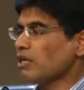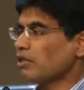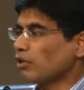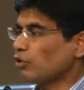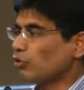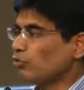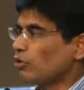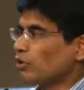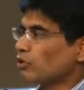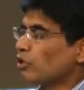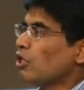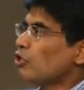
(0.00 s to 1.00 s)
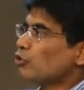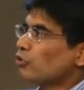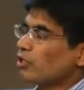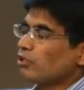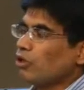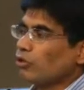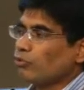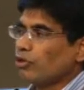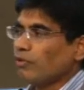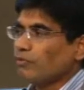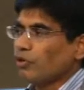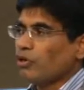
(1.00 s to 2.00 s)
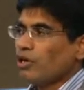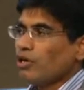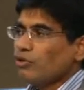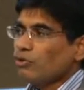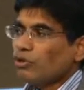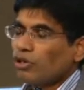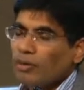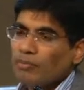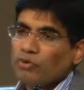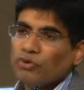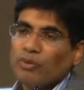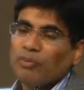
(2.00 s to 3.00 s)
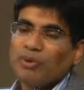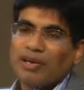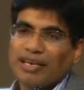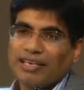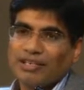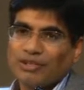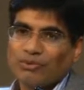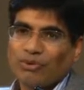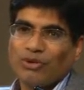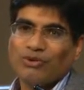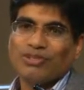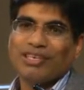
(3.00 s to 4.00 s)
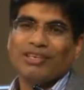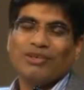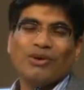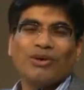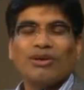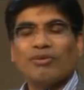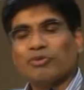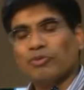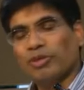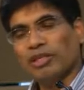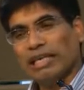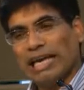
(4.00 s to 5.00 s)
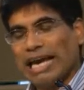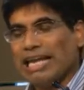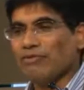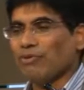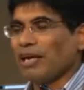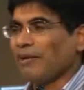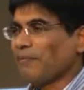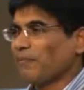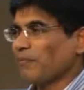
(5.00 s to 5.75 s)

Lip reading: other good works so that God would love you. You come to a place where you say, God loves me anyway.